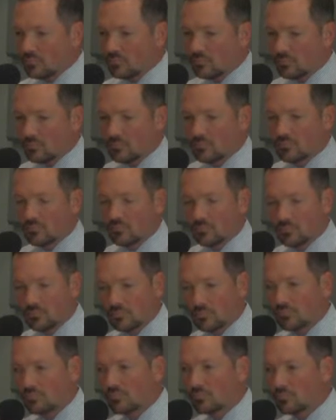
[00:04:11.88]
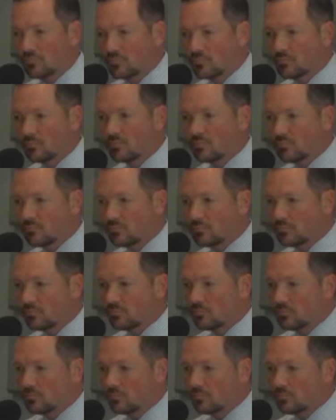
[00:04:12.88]

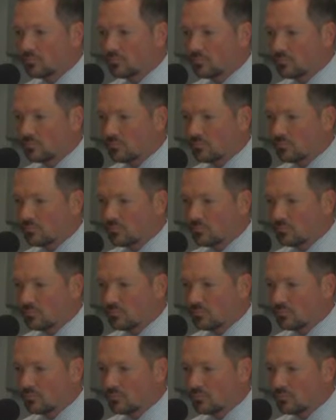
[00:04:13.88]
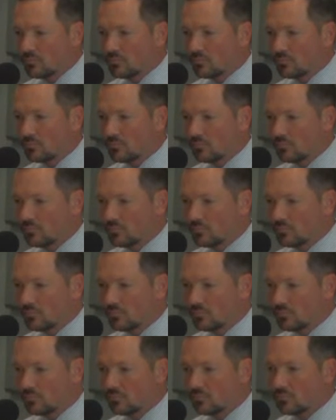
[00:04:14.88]

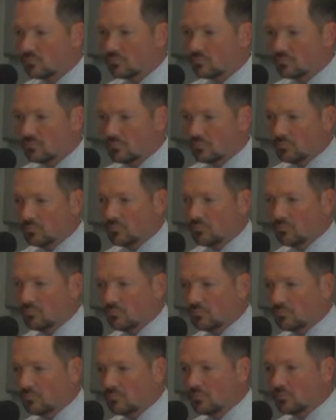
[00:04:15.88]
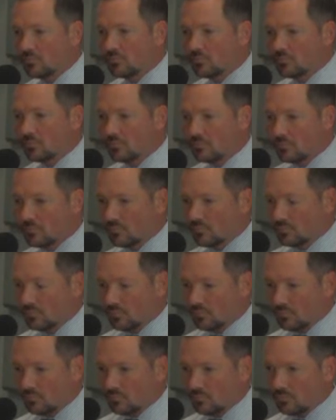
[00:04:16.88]

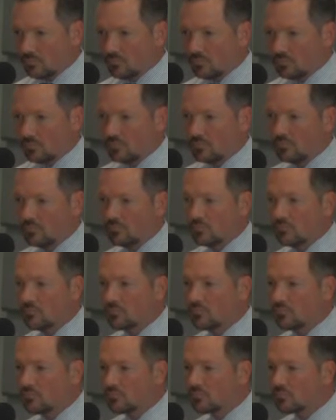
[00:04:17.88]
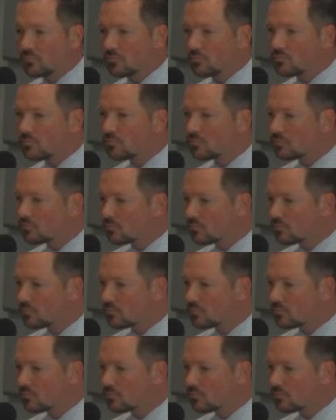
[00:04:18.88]
(not speaking)